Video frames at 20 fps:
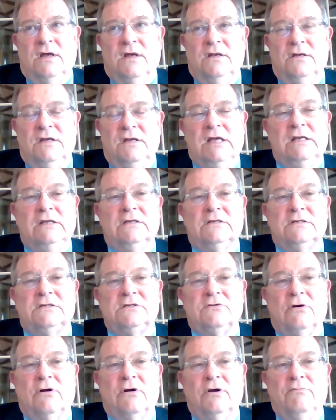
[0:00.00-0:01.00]
need to
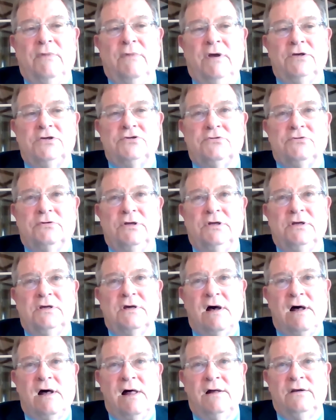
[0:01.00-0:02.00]
start measuring
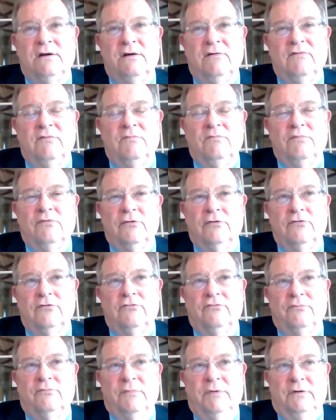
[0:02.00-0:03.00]
cognitive
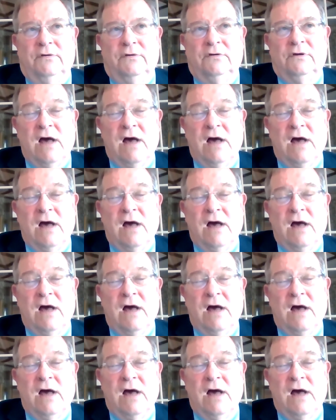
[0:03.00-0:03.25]
improvement,